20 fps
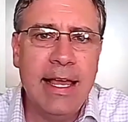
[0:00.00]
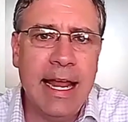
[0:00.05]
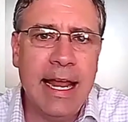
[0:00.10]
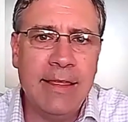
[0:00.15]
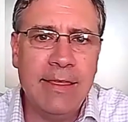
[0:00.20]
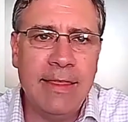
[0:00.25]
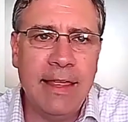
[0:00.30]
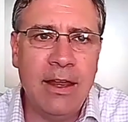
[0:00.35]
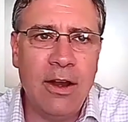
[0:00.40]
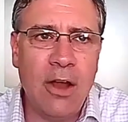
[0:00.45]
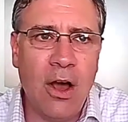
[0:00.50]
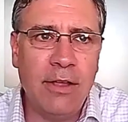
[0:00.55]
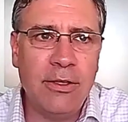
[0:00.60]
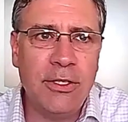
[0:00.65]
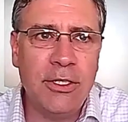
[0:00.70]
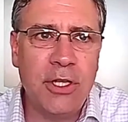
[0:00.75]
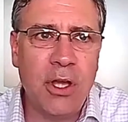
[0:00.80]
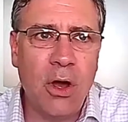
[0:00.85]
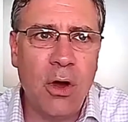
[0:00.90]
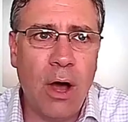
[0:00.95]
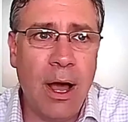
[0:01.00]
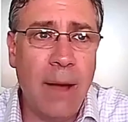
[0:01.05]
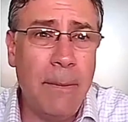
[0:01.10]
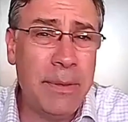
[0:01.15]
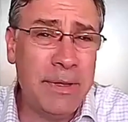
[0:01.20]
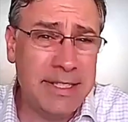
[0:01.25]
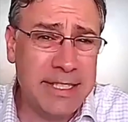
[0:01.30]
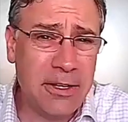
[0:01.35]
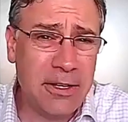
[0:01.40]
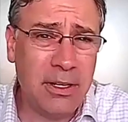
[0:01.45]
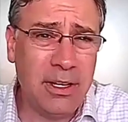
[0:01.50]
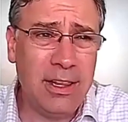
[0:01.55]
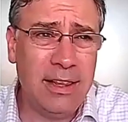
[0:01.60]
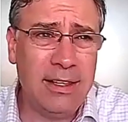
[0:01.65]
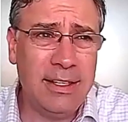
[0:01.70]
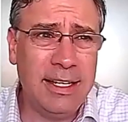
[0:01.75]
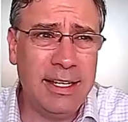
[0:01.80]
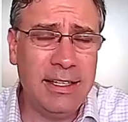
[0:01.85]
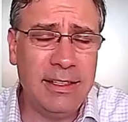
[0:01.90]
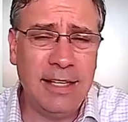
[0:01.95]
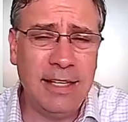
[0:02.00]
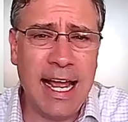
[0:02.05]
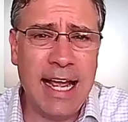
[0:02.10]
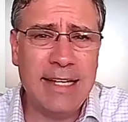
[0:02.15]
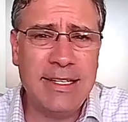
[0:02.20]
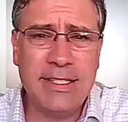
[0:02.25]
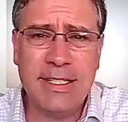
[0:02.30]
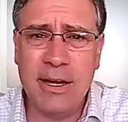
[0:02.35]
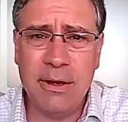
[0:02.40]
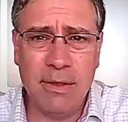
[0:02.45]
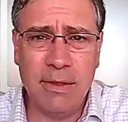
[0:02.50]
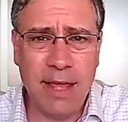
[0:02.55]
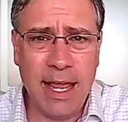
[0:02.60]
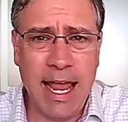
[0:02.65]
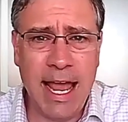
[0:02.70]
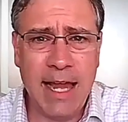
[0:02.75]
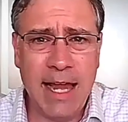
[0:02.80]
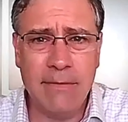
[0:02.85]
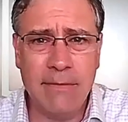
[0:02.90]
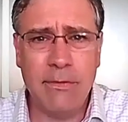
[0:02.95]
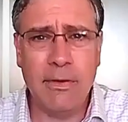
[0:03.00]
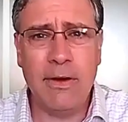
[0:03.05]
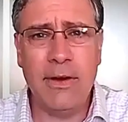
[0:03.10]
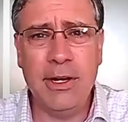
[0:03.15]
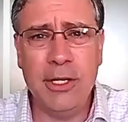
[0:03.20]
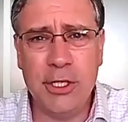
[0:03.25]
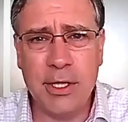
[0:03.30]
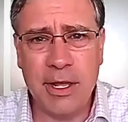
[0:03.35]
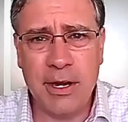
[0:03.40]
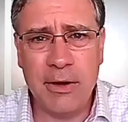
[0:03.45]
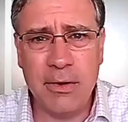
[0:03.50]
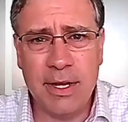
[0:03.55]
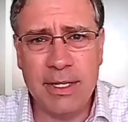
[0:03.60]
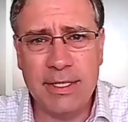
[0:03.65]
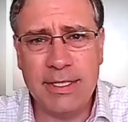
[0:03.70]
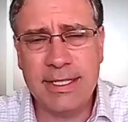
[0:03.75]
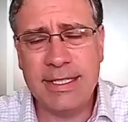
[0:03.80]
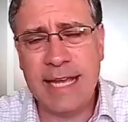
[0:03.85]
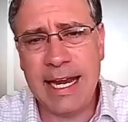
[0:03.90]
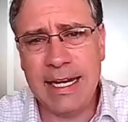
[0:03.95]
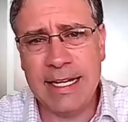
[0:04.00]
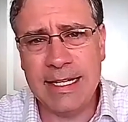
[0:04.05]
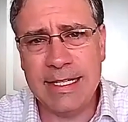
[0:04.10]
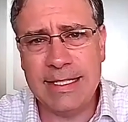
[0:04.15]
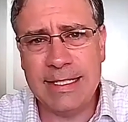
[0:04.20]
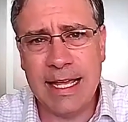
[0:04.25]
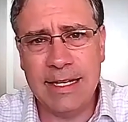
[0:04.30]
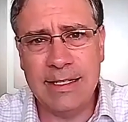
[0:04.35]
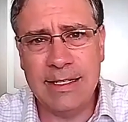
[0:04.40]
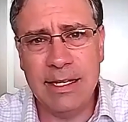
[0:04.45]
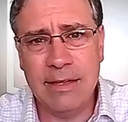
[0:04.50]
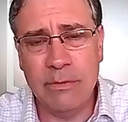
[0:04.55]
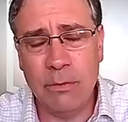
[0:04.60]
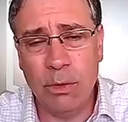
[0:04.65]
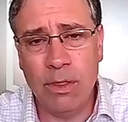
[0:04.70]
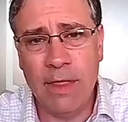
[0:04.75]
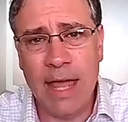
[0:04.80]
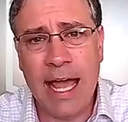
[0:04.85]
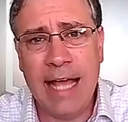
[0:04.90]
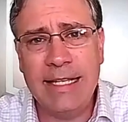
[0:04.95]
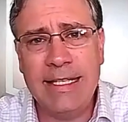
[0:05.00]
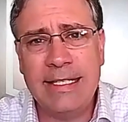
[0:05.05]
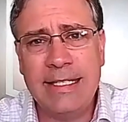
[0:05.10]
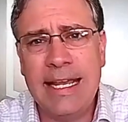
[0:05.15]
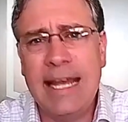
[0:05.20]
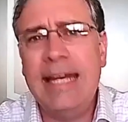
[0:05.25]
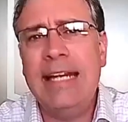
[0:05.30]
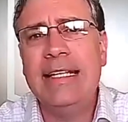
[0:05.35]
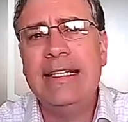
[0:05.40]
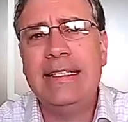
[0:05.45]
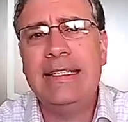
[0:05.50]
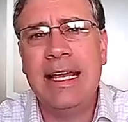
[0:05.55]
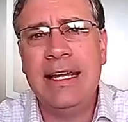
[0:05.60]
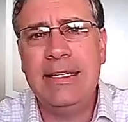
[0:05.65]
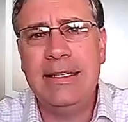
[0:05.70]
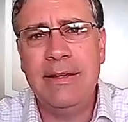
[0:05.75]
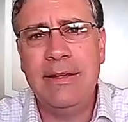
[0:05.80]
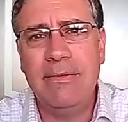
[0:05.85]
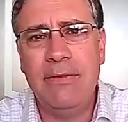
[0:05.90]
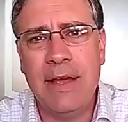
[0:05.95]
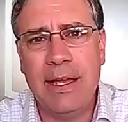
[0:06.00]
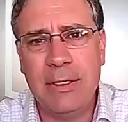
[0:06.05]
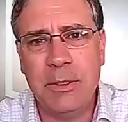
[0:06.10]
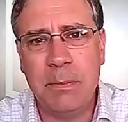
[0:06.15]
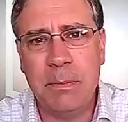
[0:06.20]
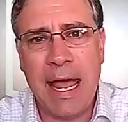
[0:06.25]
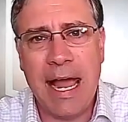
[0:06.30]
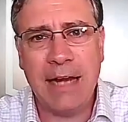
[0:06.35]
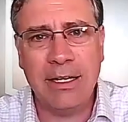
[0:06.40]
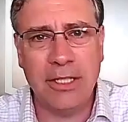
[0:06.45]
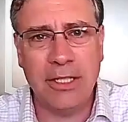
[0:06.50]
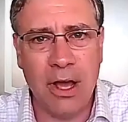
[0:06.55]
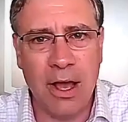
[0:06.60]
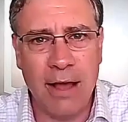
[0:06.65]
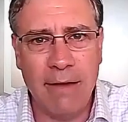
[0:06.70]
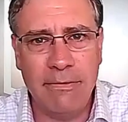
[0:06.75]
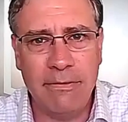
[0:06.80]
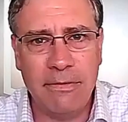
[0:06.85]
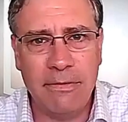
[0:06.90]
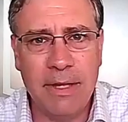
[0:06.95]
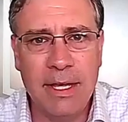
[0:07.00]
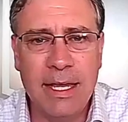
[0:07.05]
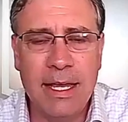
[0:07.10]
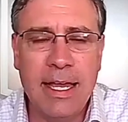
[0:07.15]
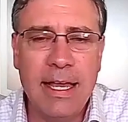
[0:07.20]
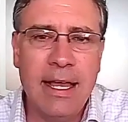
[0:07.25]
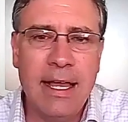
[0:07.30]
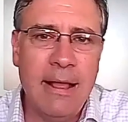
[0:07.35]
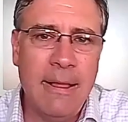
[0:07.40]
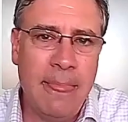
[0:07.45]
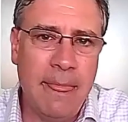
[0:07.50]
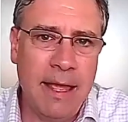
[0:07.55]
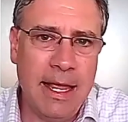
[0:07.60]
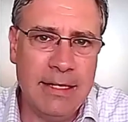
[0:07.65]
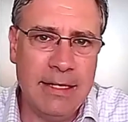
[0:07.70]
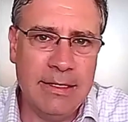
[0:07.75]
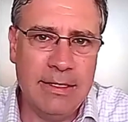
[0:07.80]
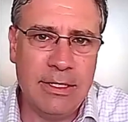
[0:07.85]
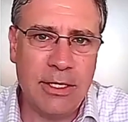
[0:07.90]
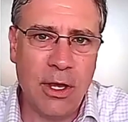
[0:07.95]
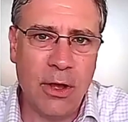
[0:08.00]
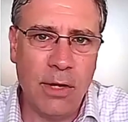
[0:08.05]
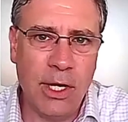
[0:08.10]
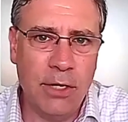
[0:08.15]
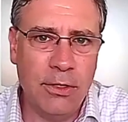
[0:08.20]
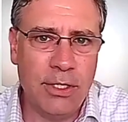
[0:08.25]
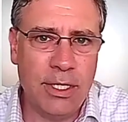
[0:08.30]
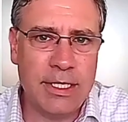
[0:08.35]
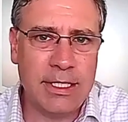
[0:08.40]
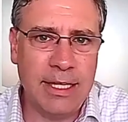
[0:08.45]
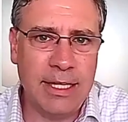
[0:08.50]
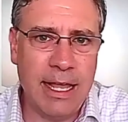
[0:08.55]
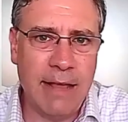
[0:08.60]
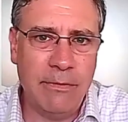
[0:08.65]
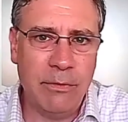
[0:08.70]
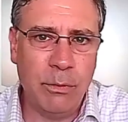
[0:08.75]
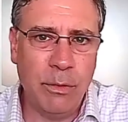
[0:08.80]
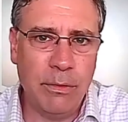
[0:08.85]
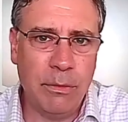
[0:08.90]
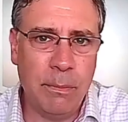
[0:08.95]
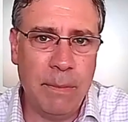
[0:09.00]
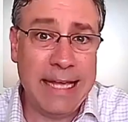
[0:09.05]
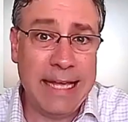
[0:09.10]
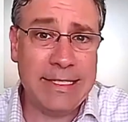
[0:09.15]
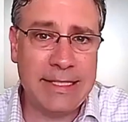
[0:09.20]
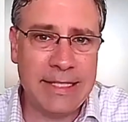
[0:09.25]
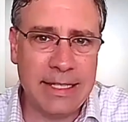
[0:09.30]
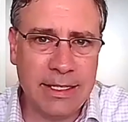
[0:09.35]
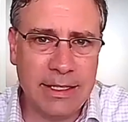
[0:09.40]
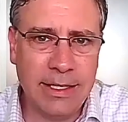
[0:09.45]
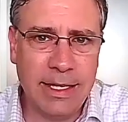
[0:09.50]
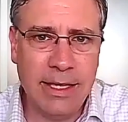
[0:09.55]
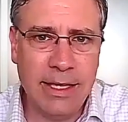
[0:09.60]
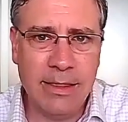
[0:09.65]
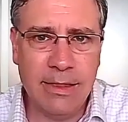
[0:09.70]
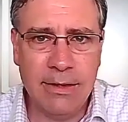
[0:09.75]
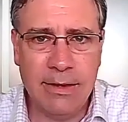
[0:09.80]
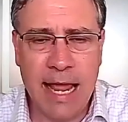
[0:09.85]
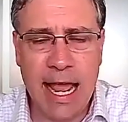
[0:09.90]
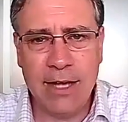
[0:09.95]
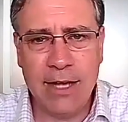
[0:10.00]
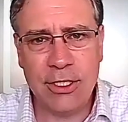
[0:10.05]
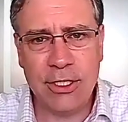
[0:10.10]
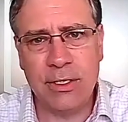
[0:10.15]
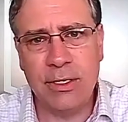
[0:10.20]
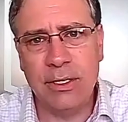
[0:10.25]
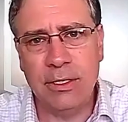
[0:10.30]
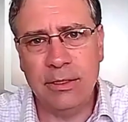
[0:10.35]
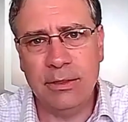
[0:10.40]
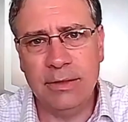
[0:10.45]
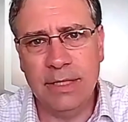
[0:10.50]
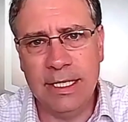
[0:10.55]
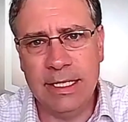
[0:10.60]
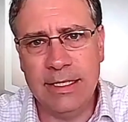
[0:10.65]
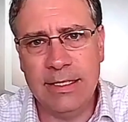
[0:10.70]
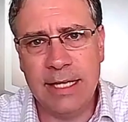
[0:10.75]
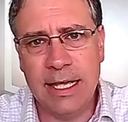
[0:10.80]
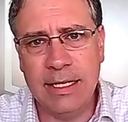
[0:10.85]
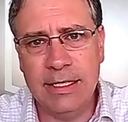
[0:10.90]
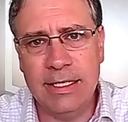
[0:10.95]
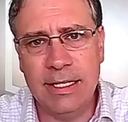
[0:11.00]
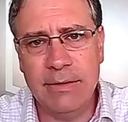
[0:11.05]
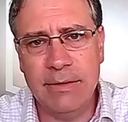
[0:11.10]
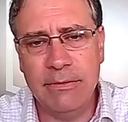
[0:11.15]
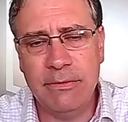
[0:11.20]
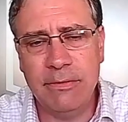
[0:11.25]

And then also up until last year, they had a very generous state incentive. Well, that state incentive has backed off. And so you're just left with basically the national incentive.